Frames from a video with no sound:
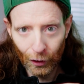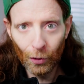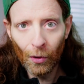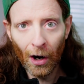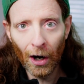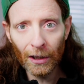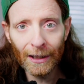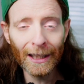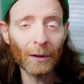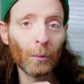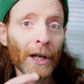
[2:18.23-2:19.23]
too hard
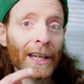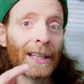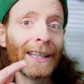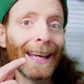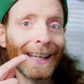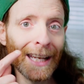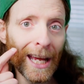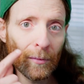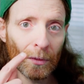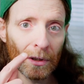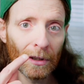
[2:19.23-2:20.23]
can break the
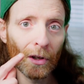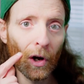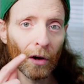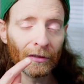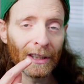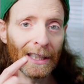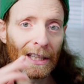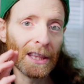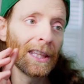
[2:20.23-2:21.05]
enamel of the teeth,